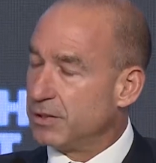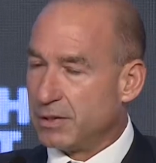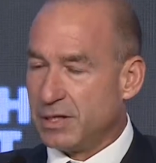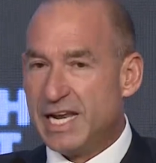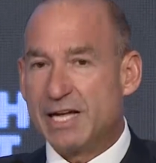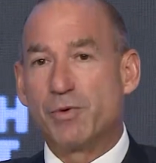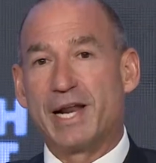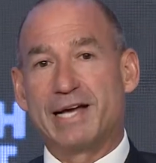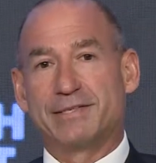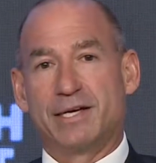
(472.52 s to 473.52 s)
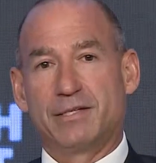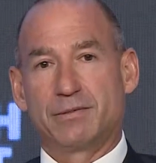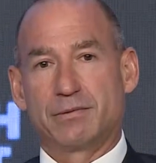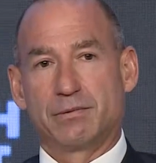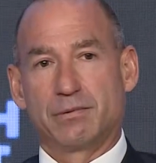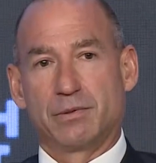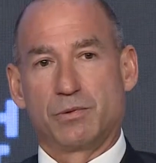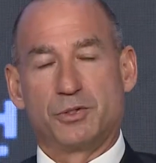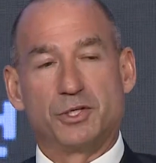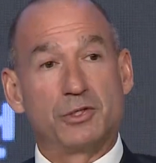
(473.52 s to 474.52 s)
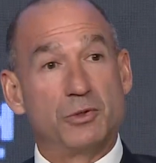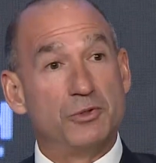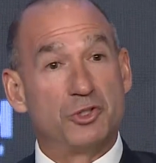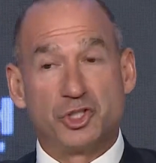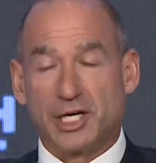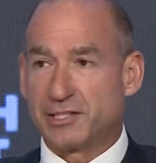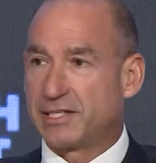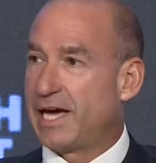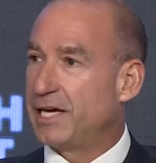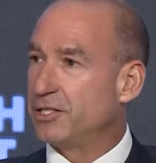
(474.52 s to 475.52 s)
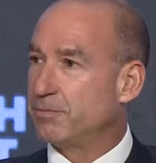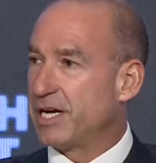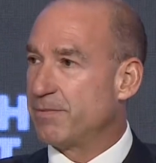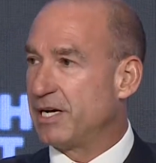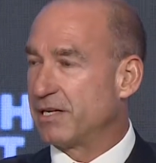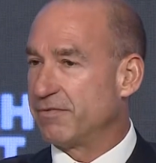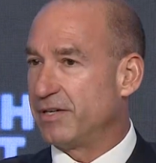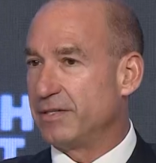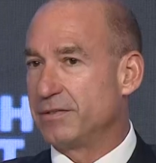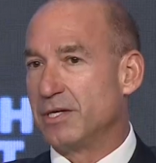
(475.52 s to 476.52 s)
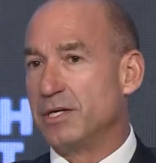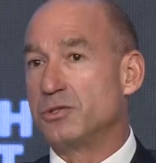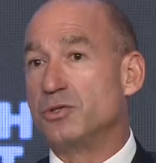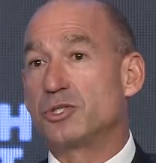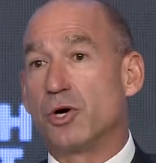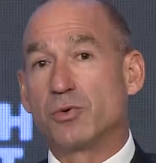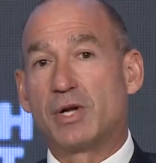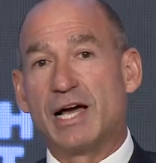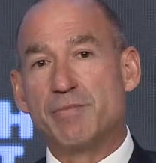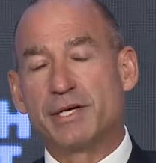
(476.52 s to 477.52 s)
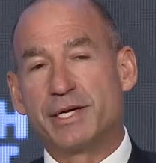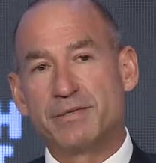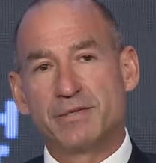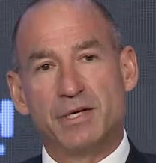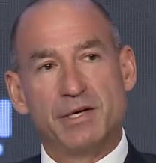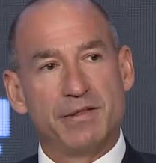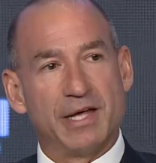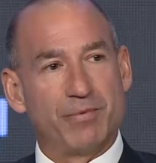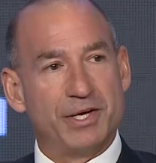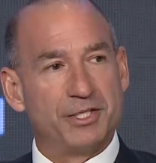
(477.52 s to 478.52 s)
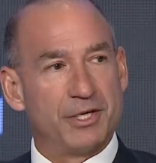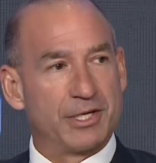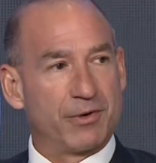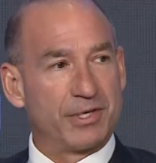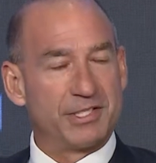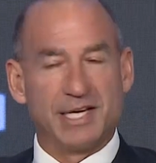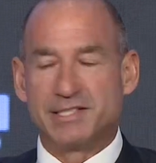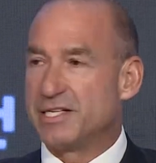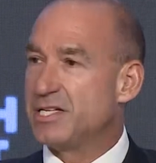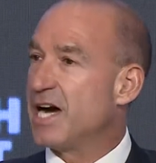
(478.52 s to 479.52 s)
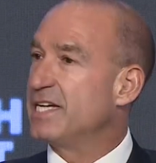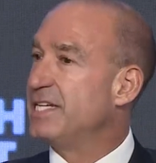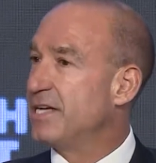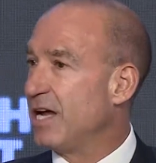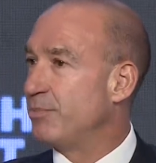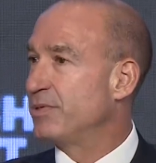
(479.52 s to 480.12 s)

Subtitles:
liquid assets, which includes just cash and money market funds to total liabilities. That ratio currently stands at 99%.